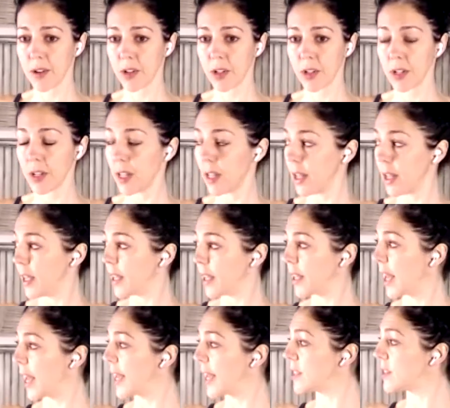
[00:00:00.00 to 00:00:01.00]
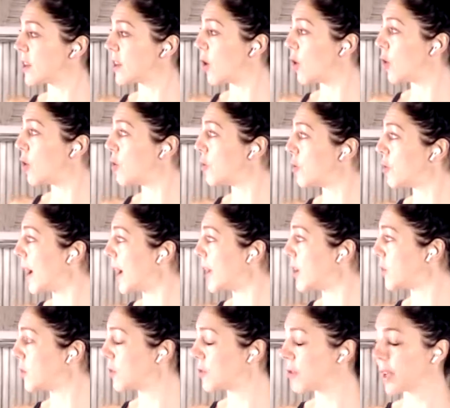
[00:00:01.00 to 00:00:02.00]
You can gaze over at
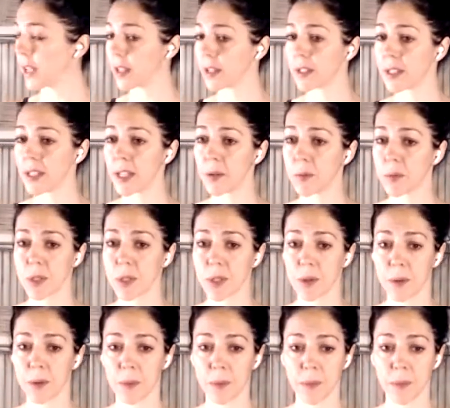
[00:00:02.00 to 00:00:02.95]
your fingertips.